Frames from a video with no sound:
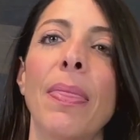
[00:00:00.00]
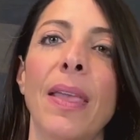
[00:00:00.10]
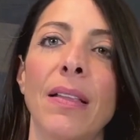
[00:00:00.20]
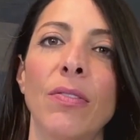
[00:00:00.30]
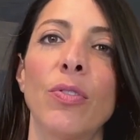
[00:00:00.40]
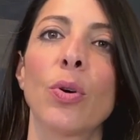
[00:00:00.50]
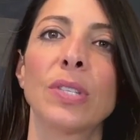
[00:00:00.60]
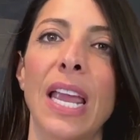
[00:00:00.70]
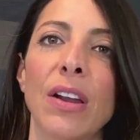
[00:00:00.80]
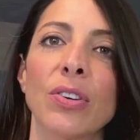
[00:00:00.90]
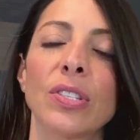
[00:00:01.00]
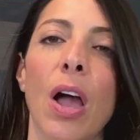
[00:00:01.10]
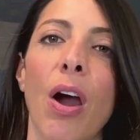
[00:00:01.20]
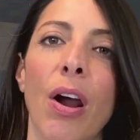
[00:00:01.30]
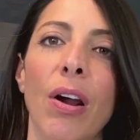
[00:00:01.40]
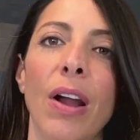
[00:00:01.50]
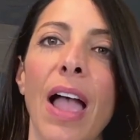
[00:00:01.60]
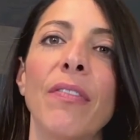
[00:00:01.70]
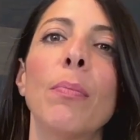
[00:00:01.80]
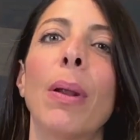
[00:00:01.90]
and then those hairs
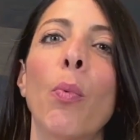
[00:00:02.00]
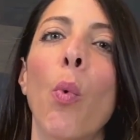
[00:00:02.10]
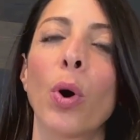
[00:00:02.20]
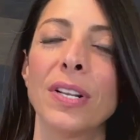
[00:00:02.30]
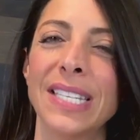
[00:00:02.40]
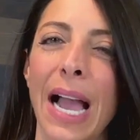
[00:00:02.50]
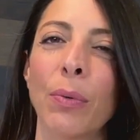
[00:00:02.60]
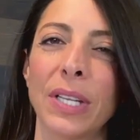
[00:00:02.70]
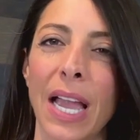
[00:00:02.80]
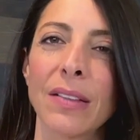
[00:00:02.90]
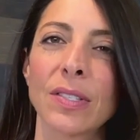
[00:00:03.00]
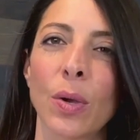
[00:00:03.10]
haven't been worn down yet.